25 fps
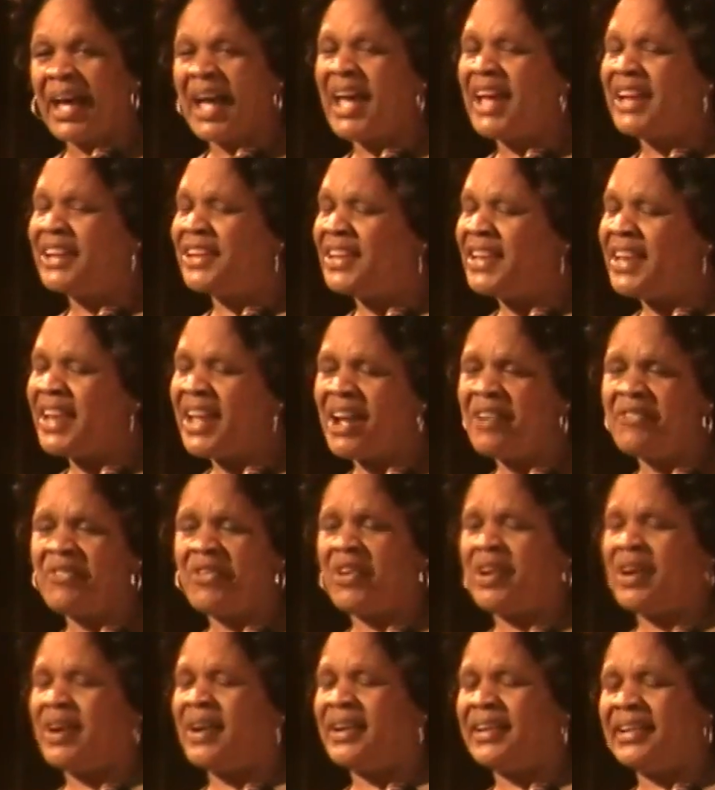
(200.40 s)
I had
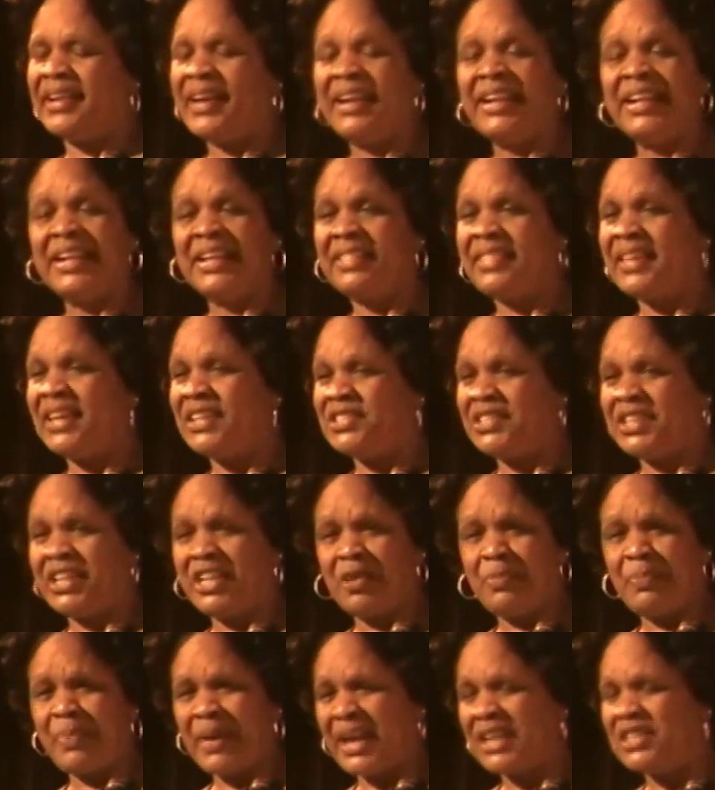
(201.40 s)
never done anything to
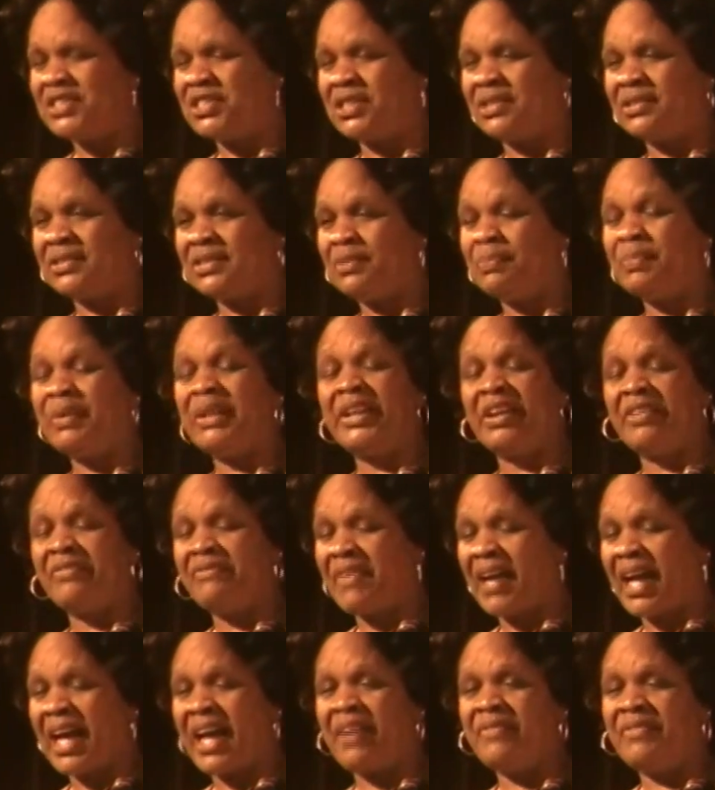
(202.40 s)
any patient, been there
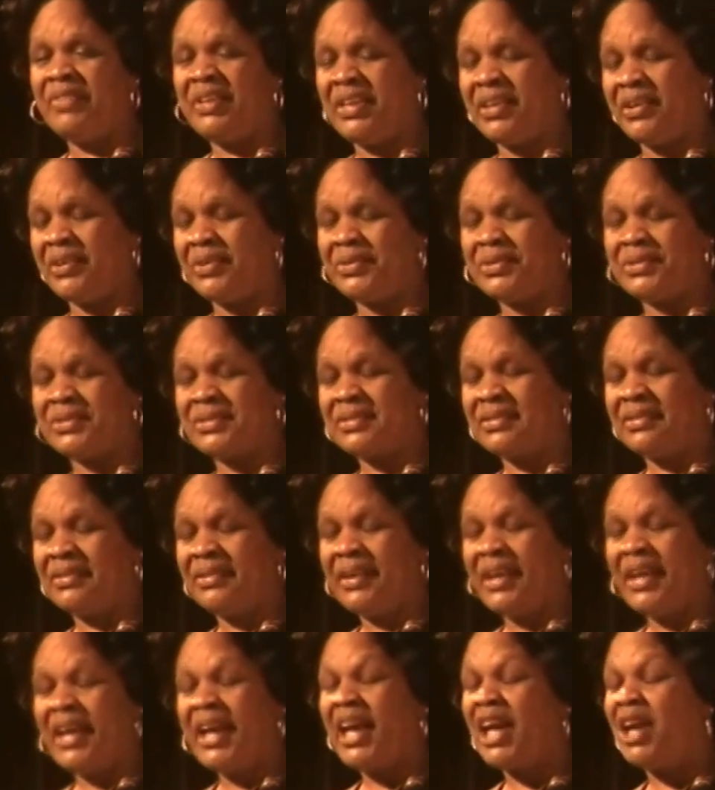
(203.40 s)
5 years.
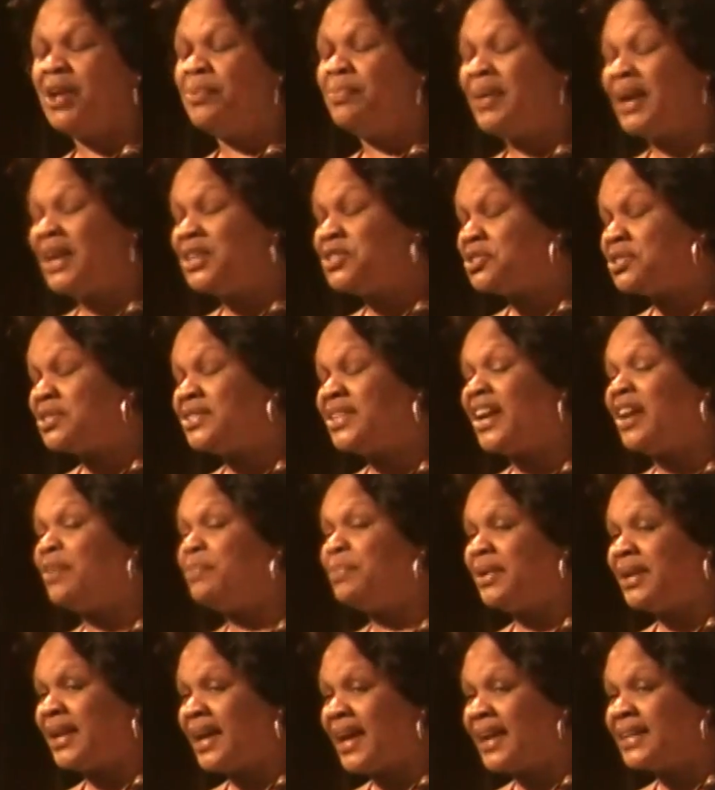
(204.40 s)
And patients
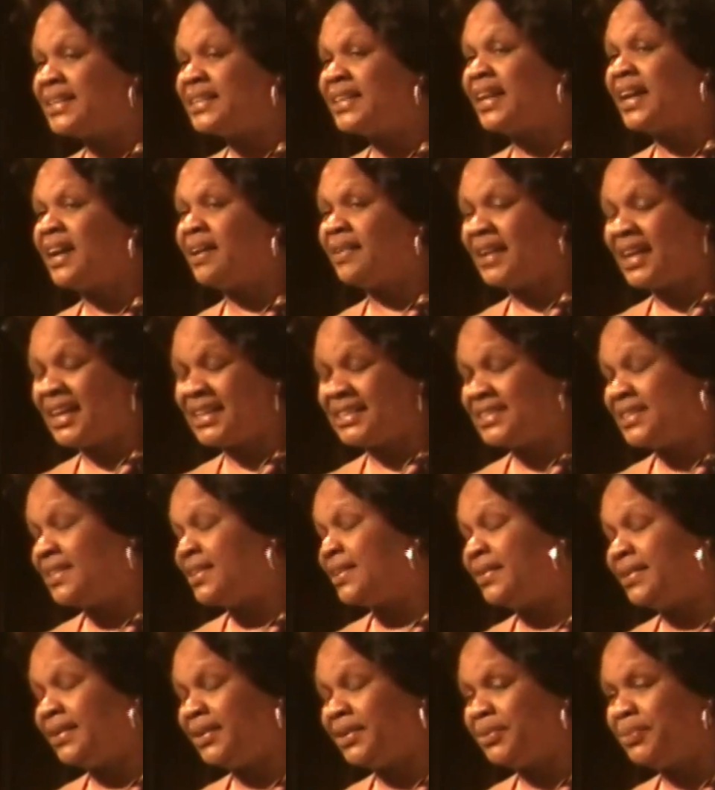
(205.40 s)
have been acting out, I
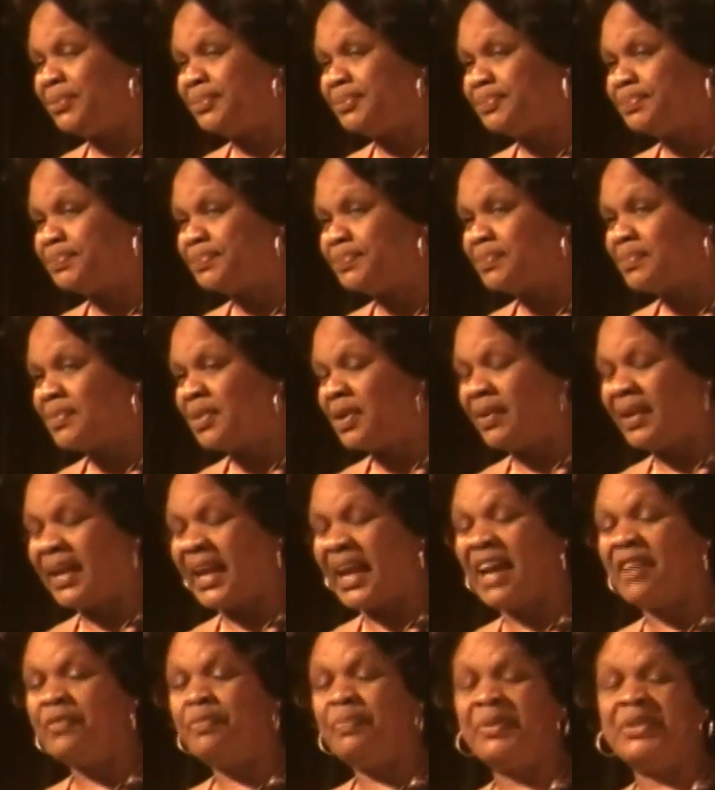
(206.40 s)
tell you.
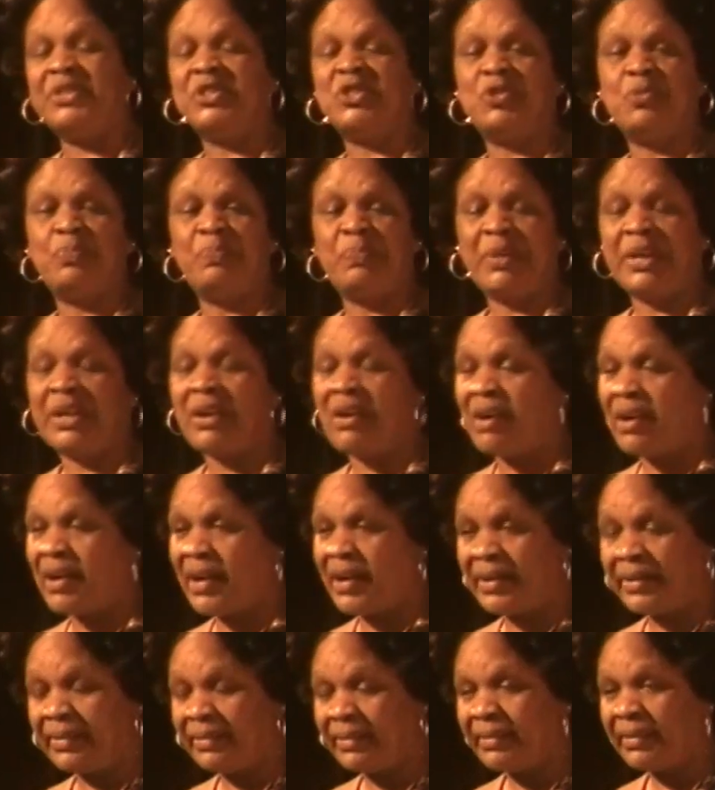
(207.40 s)
Okay, I've been spit
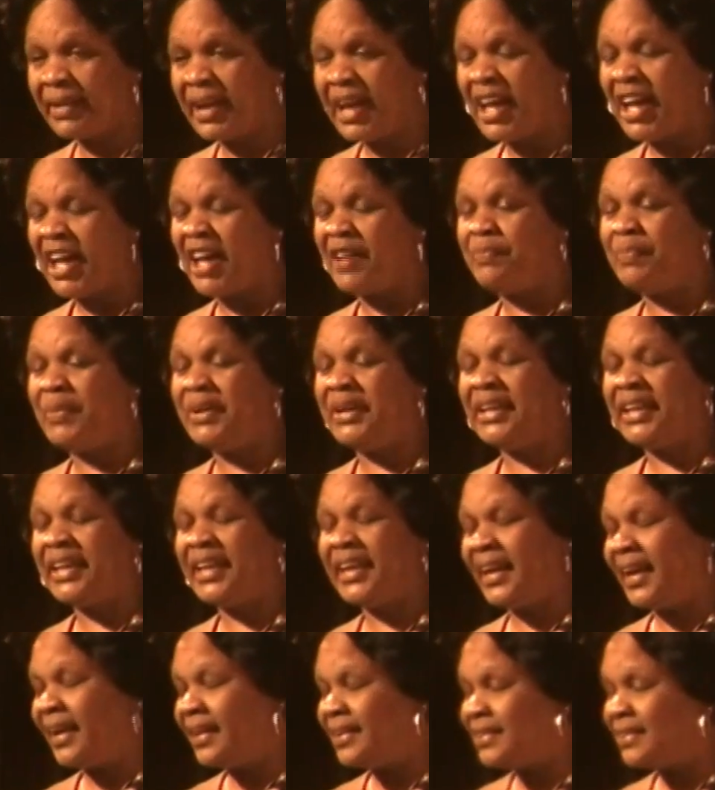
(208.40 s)
on, I've been
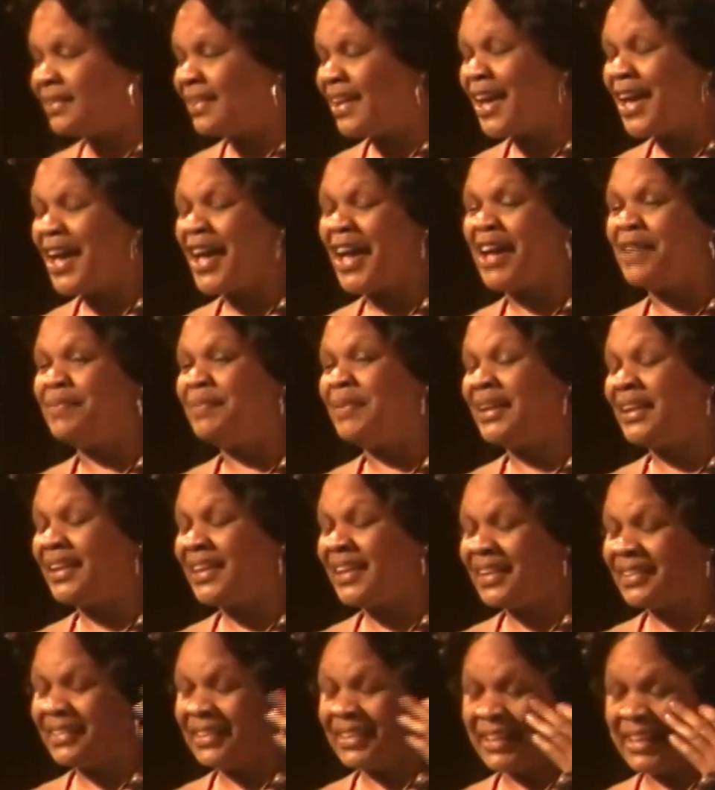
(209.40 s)
kicked
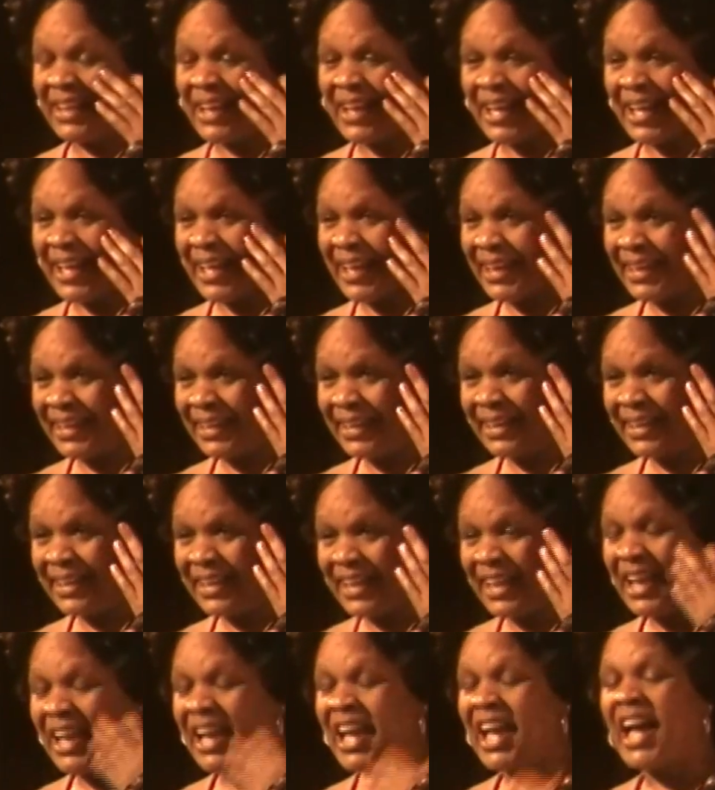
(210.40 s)
in the eye,
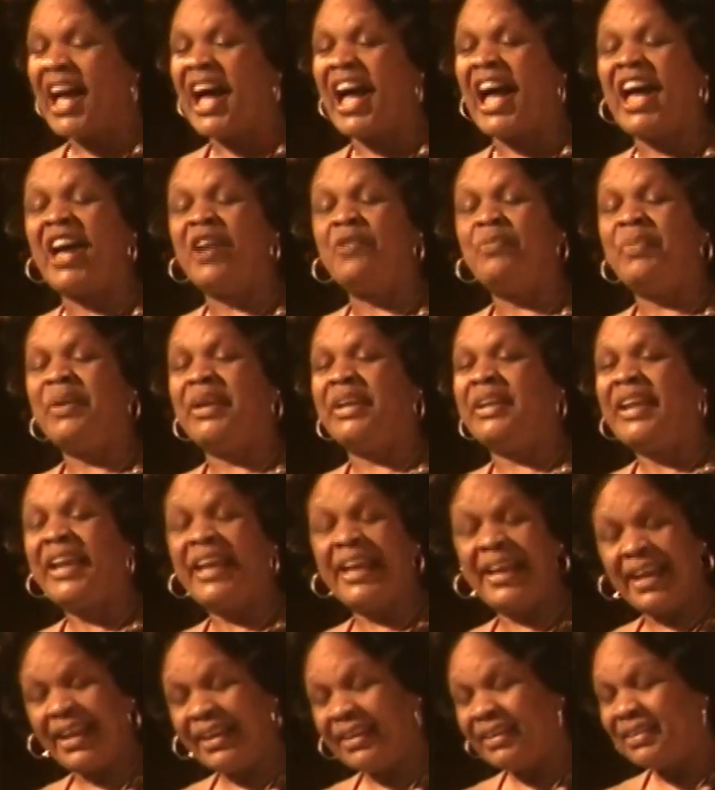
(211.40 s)
I've been
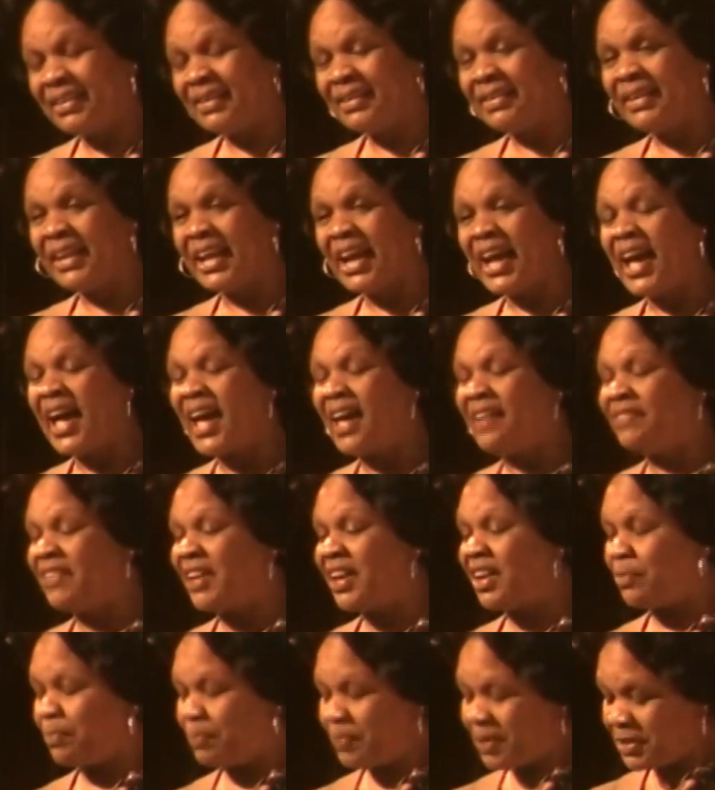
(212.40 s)
hit, I've
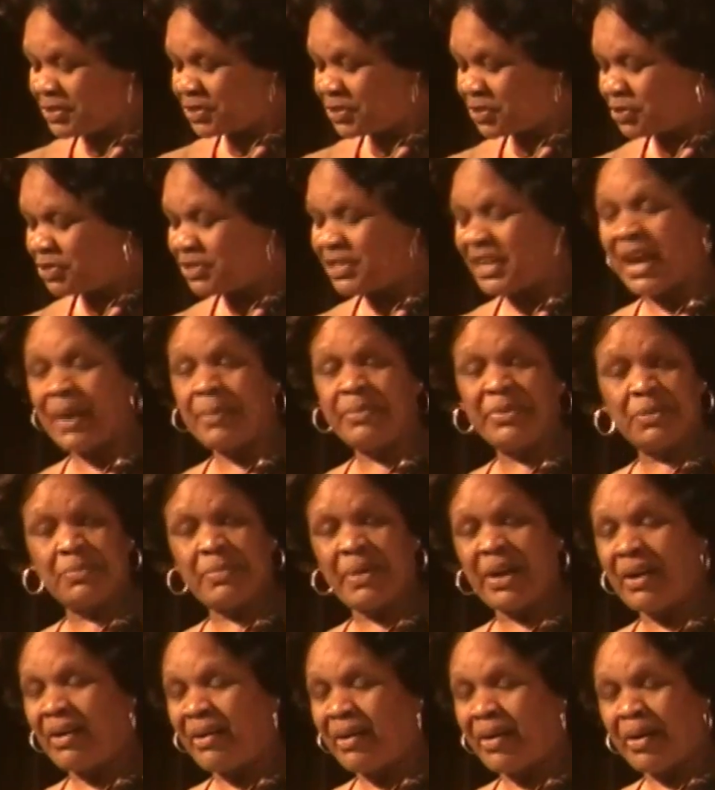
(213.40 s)
had a pencil jabbed
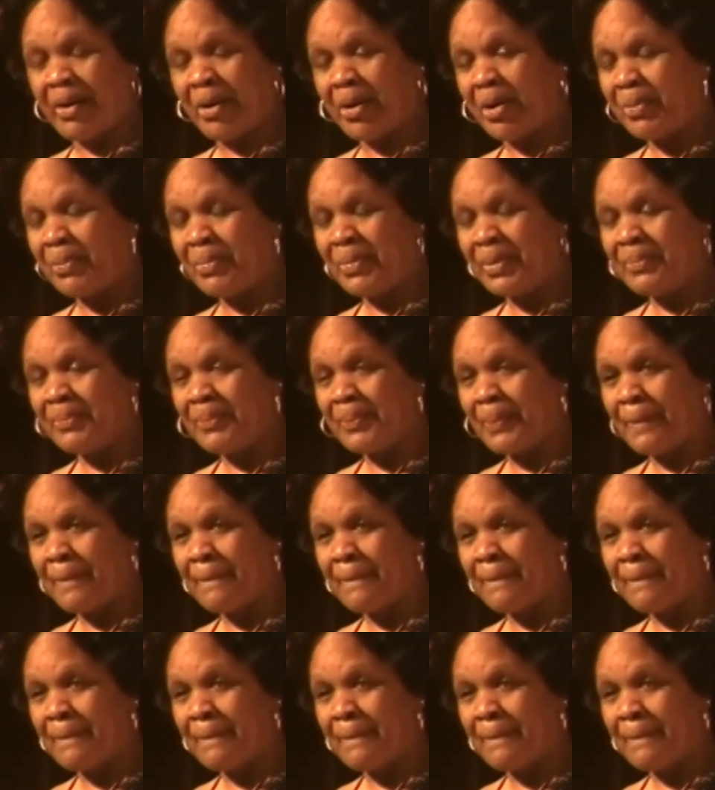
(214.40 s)
in my arm.